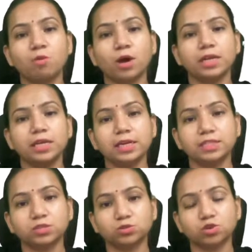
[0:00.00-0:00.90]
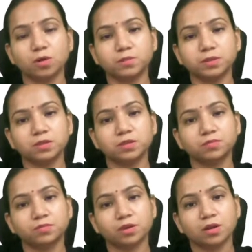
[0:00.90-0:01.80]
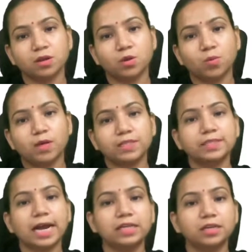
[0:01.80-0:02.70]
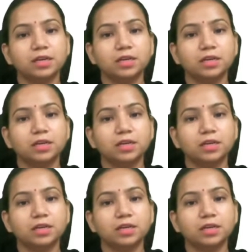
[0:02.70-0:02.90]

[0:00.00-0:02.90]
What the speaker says: boiling azeotrops. What is that?